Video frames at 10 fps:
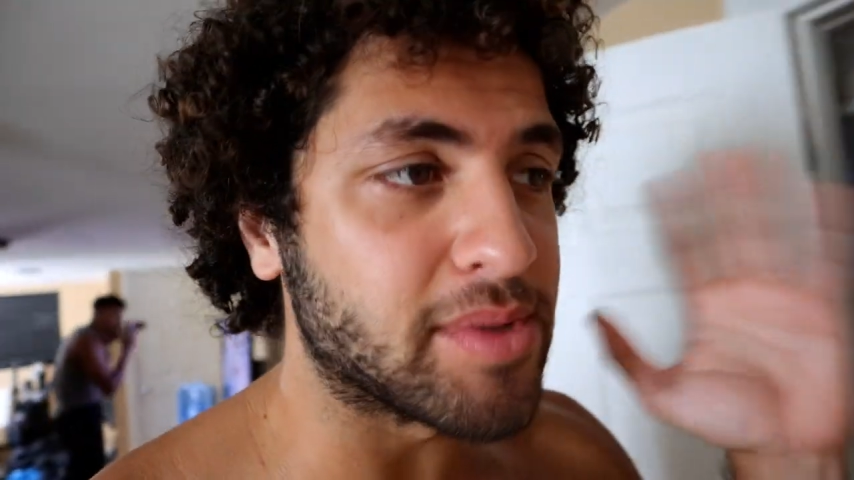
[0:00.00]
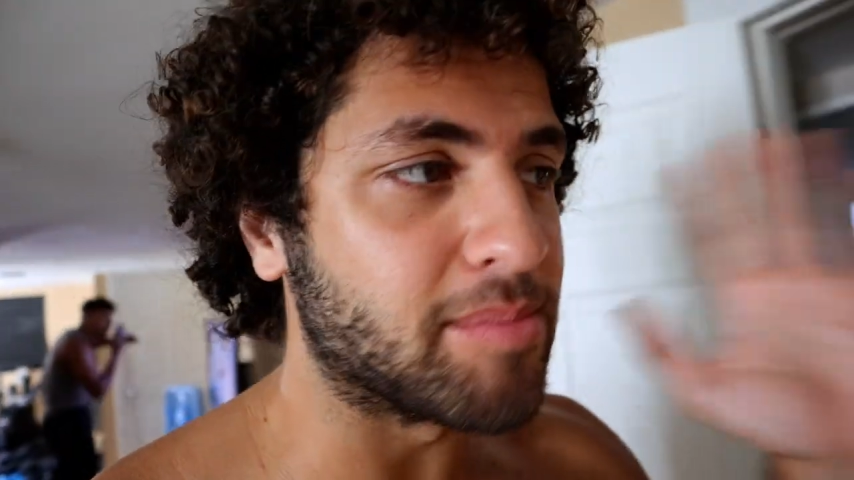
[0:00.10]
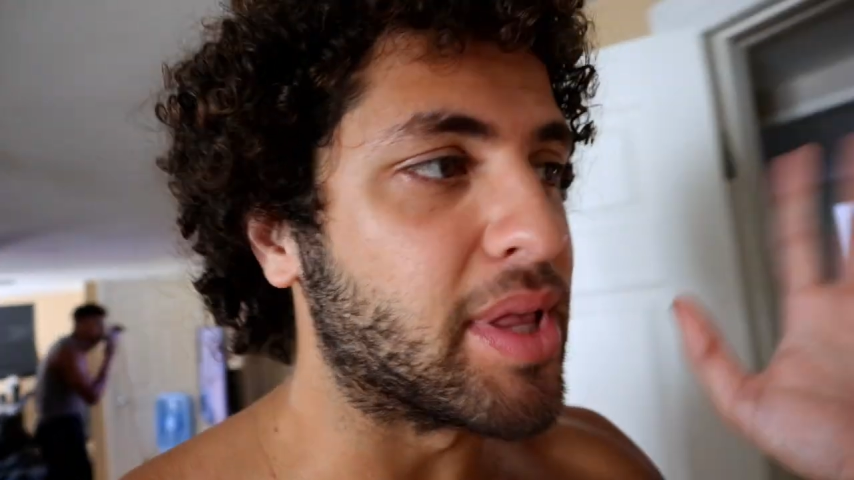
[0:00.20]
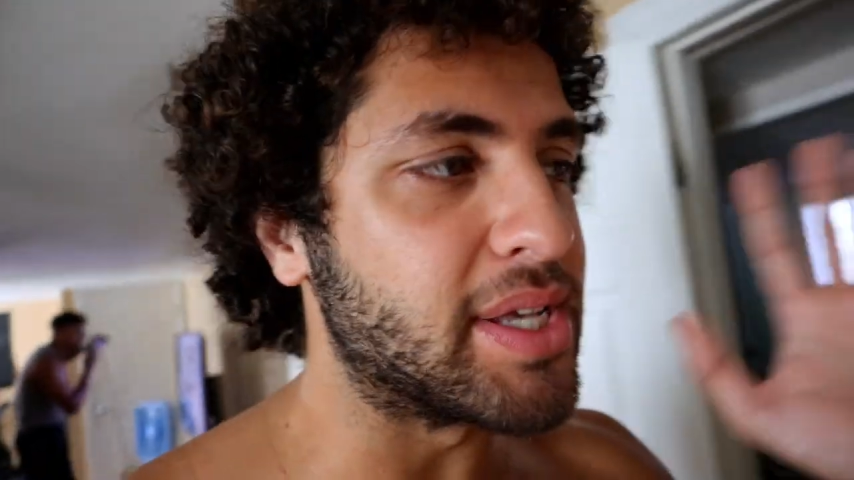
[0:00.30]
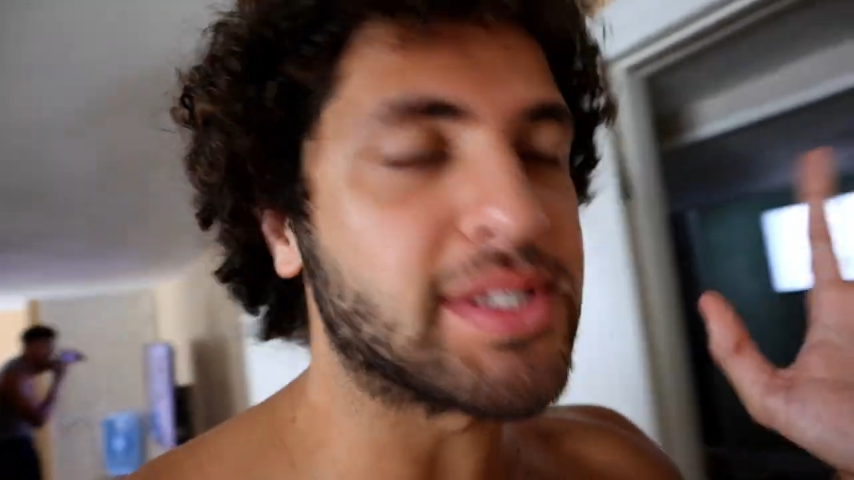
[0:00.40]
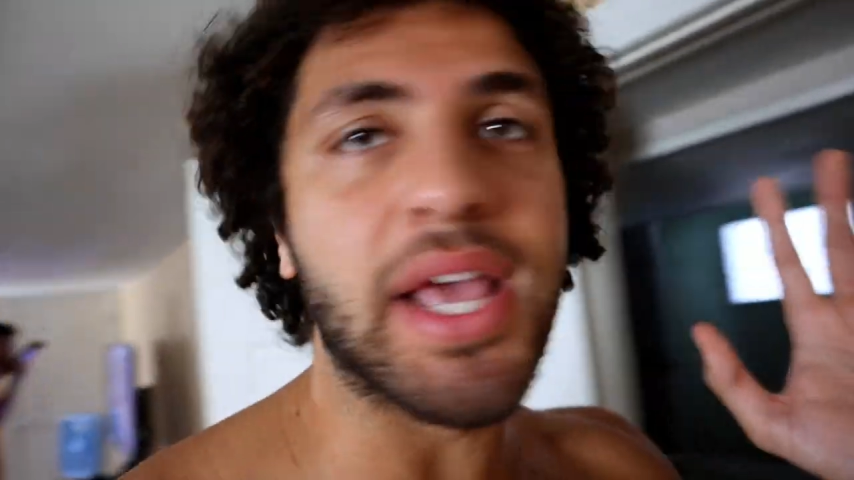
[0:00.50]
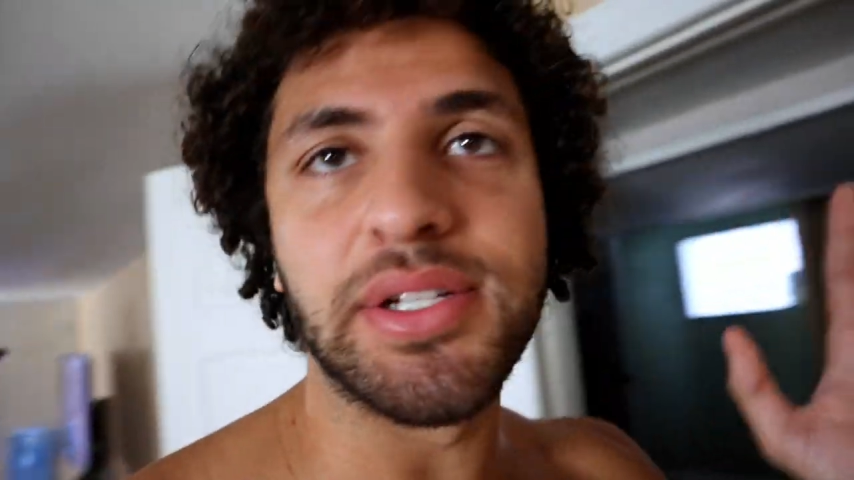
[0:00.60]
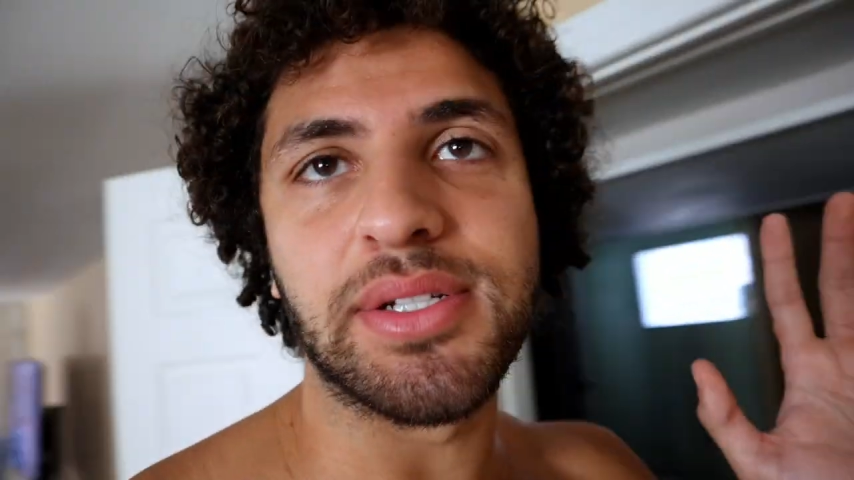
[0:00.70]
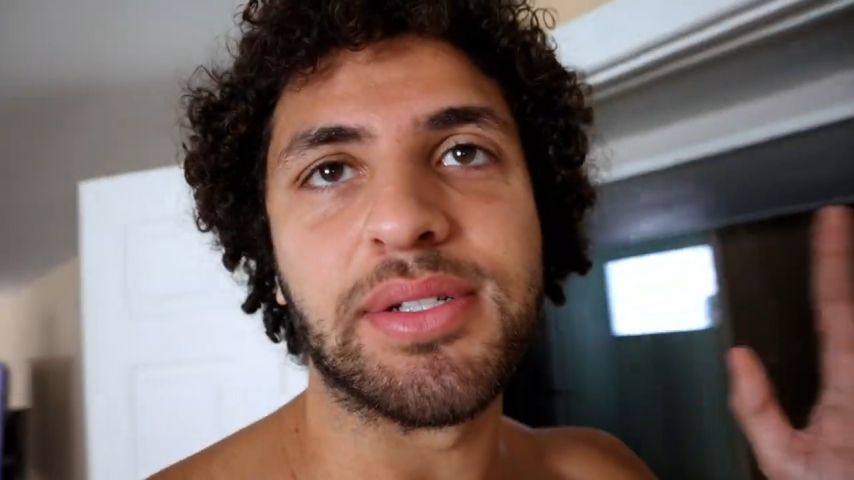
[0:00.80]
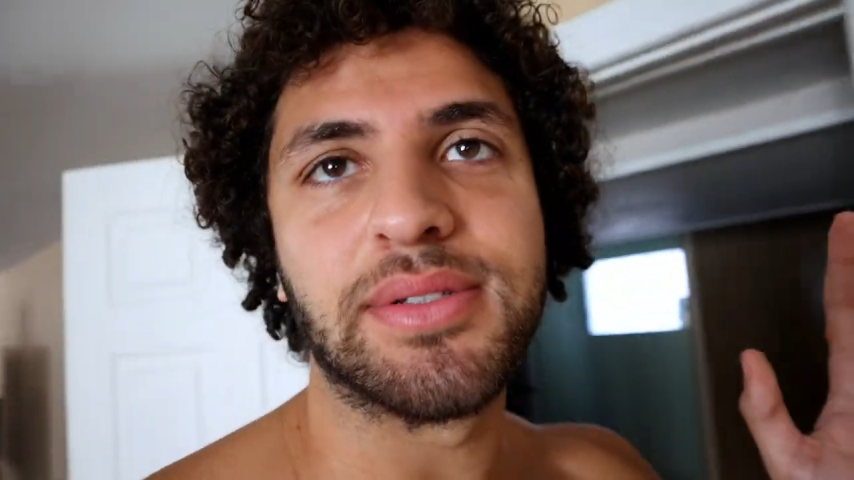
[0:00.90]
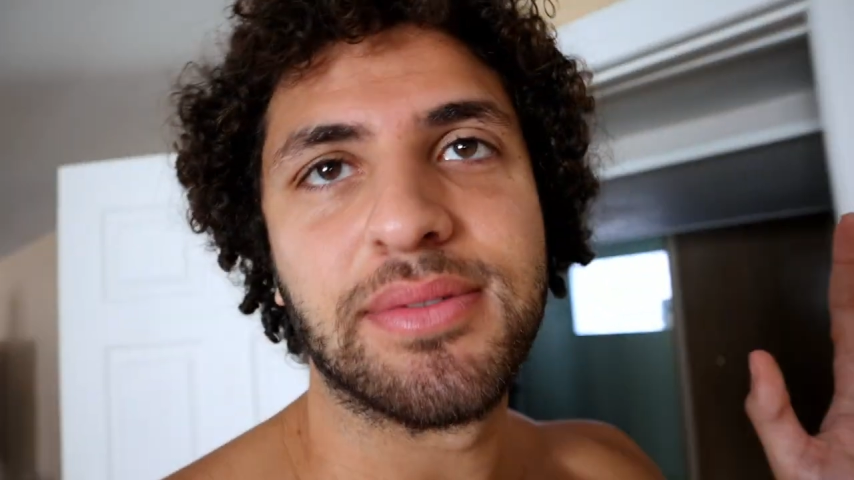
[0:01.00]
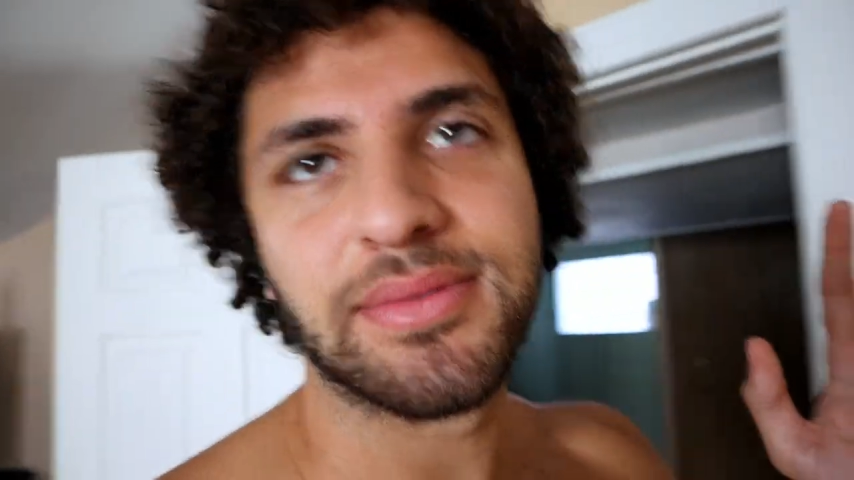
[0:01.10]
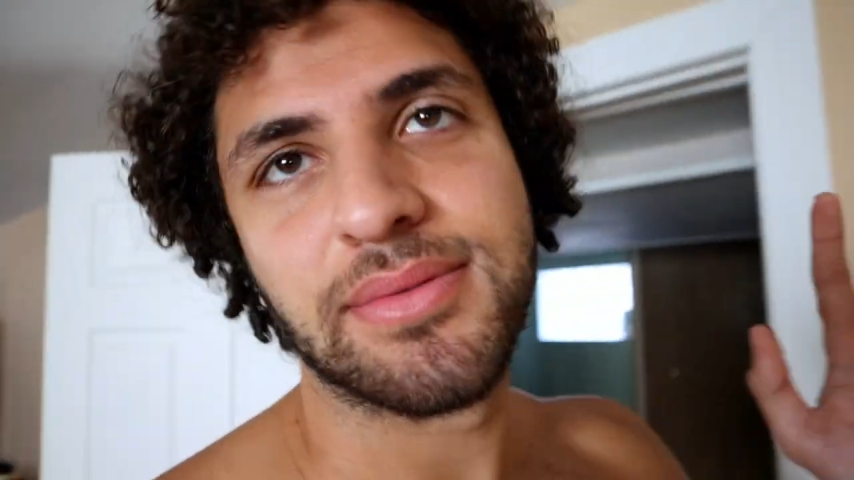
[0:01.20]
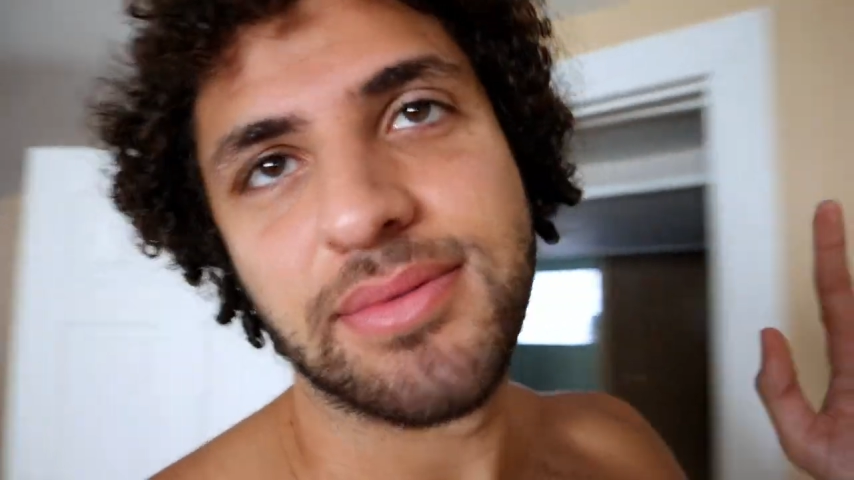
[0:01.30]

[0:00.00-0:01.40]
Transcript: on PlayStation.